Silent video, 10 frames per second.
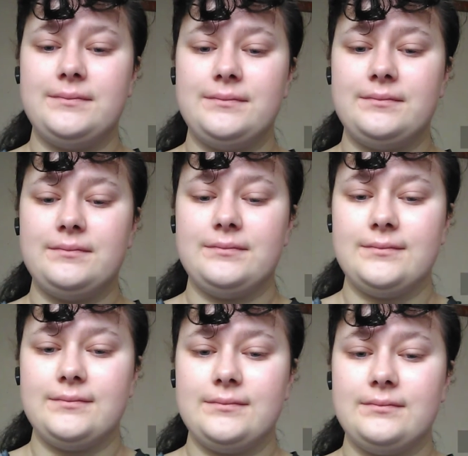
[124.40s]

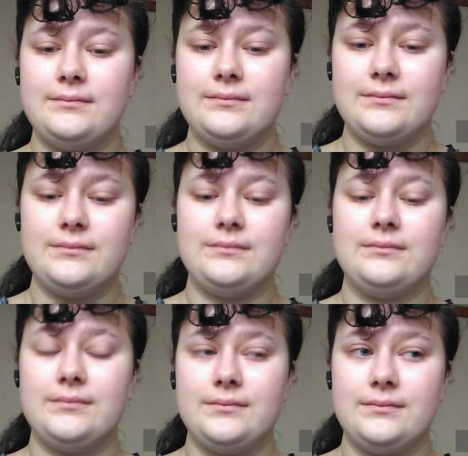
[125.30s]

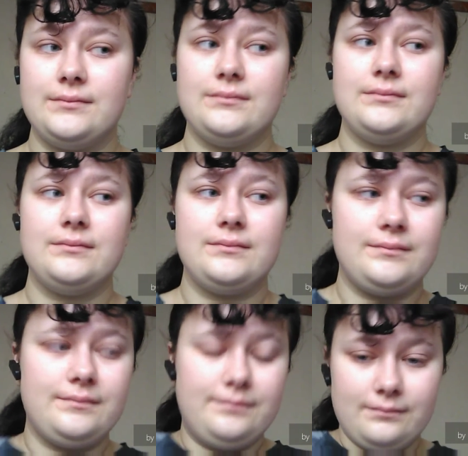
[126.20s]

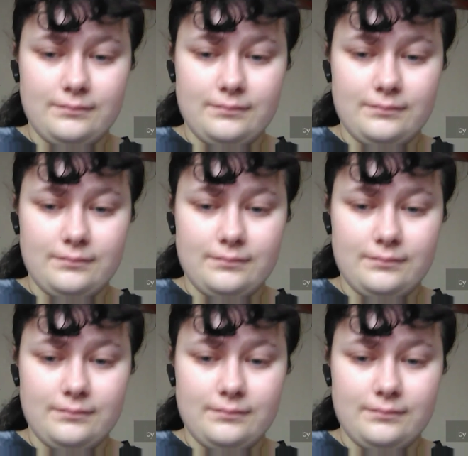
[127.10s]
Nobody speaks.